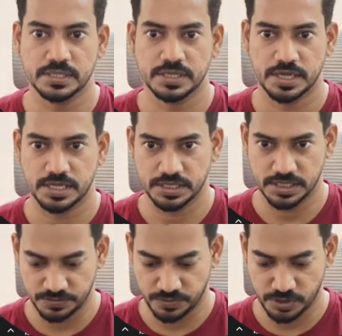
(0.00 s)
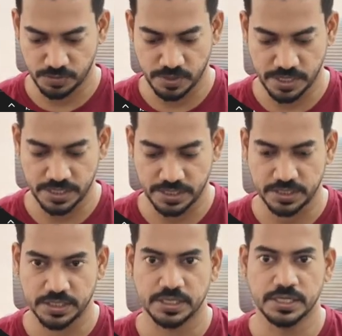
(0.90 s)
and then followed by
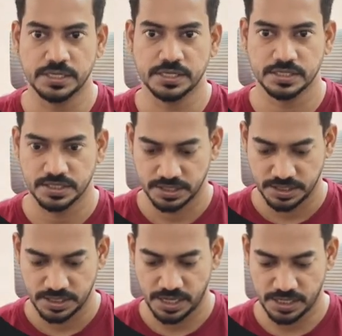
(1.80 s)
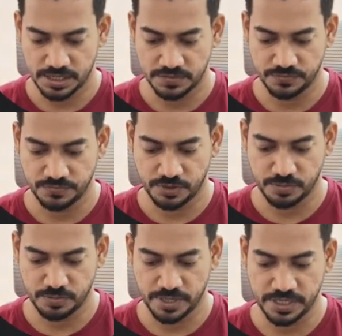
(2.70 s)
int and
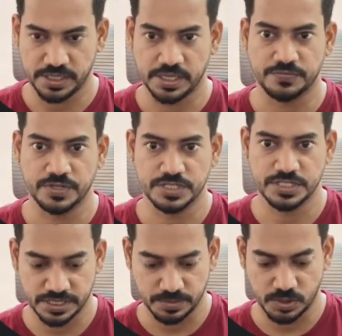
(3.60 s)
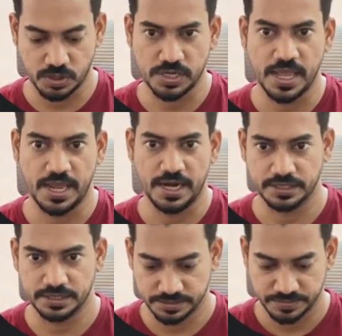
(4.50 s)
followed by a function name called add,
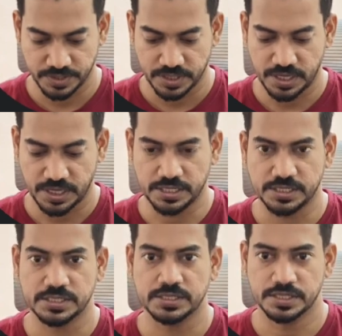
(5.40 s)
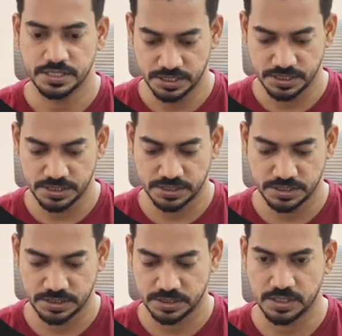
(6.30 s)
and here int
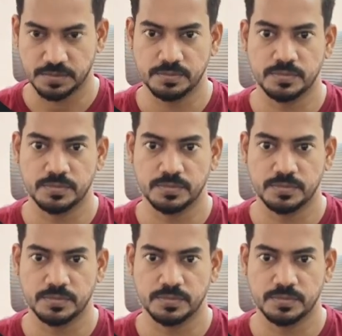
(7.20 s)
num1